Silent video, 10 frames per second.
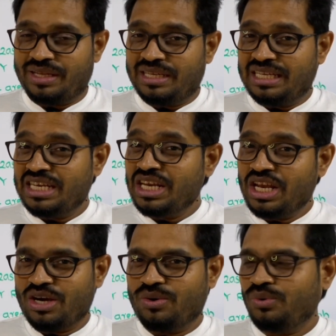
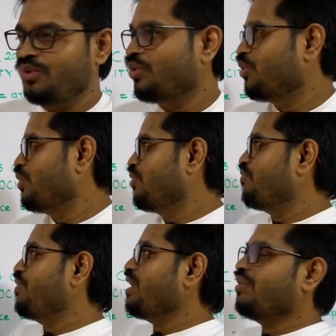now
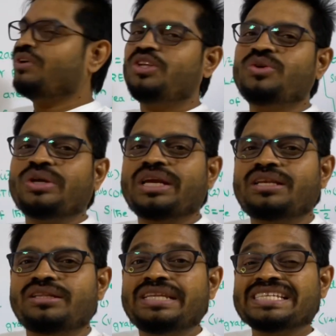whenever you get
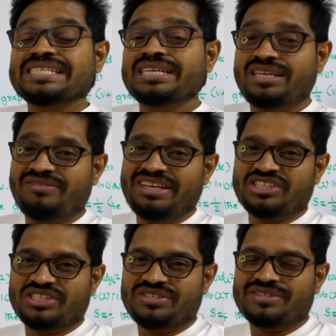these
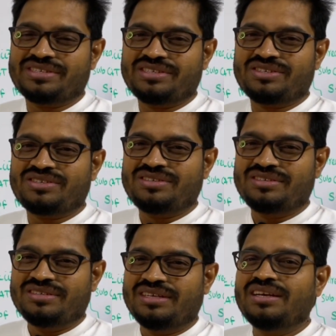derivations,
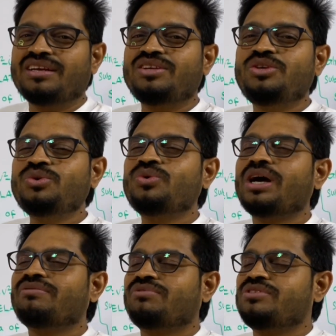you
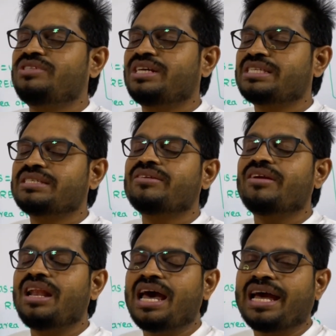have to just
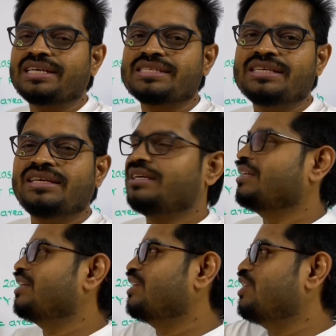relax,
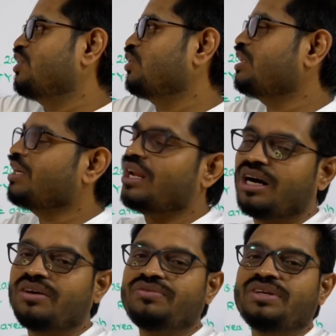draw the
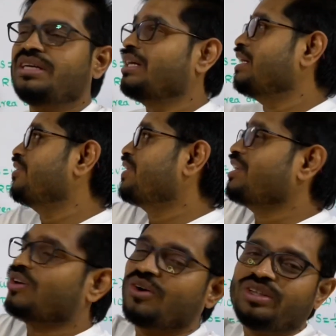graph, write
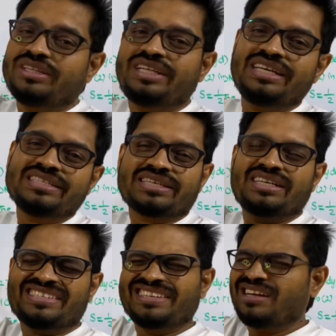all the things,
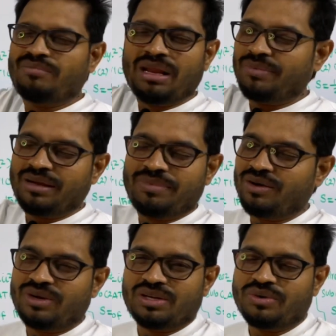consider blah blah blah,
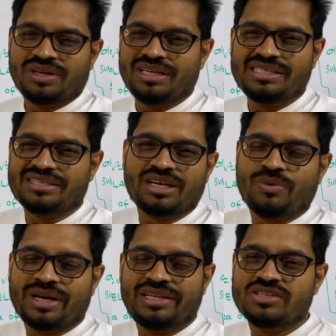whatever is
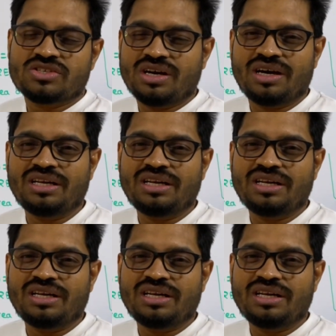required at the start,